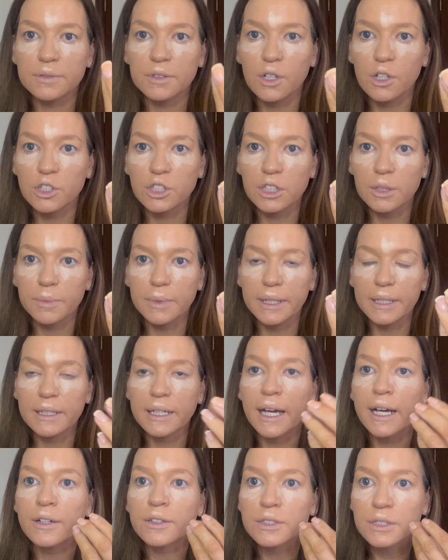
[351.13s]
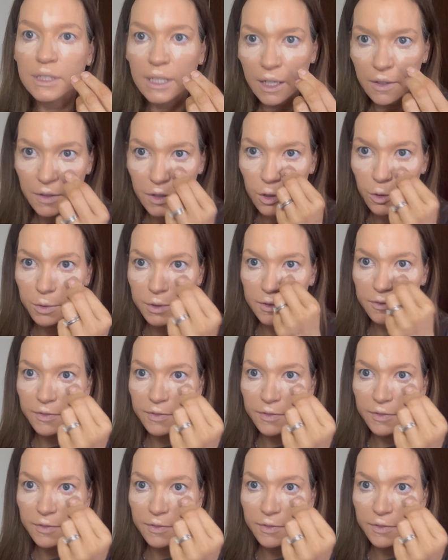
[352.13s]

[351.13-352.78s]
gosh, look at my nails now, they're covered in